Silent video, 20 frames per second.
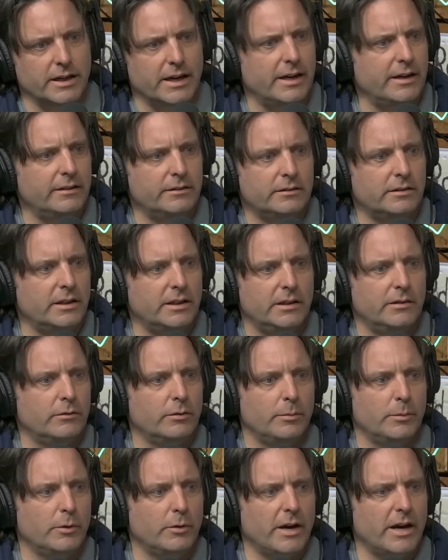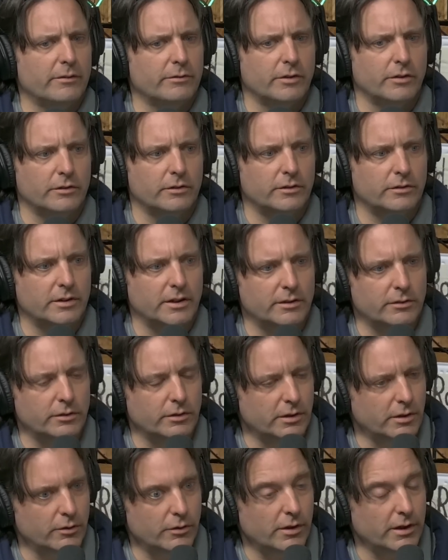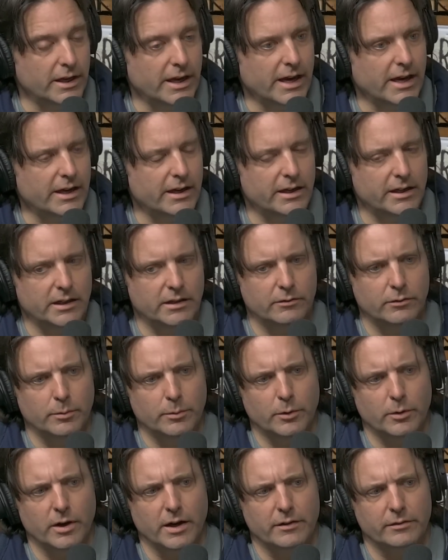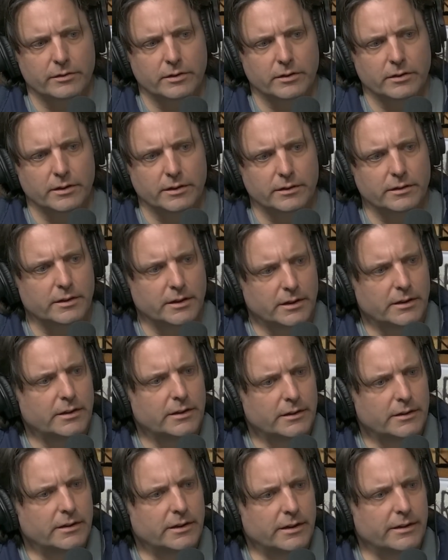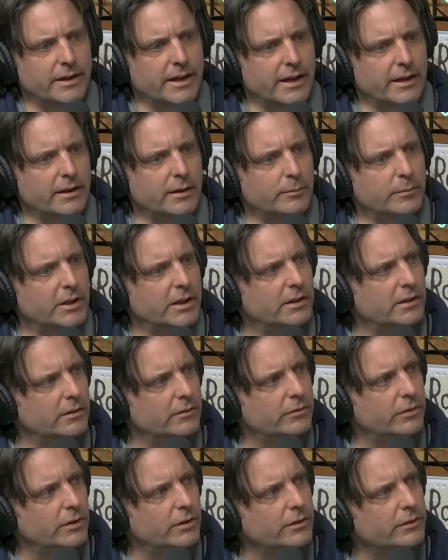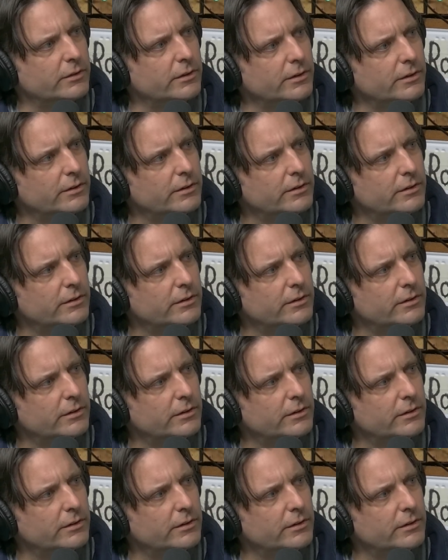the guys hanging from the rafters, essentially, or the guy hanging from the rafter, and they had him getting it first.